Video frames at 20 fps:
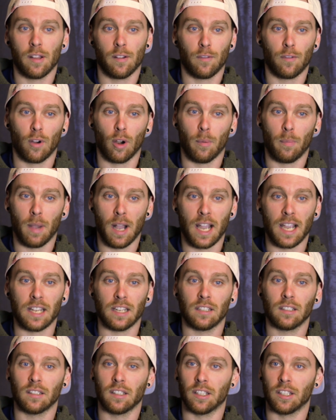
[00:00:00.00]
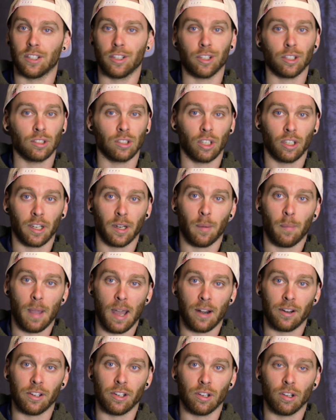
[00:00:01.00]
For a pint, you're looking
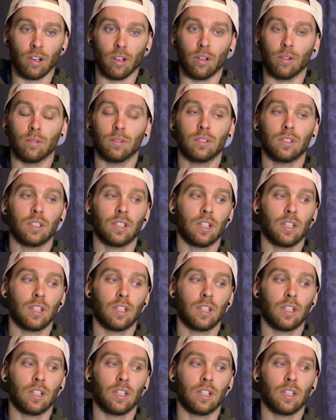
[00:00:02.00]
about €1,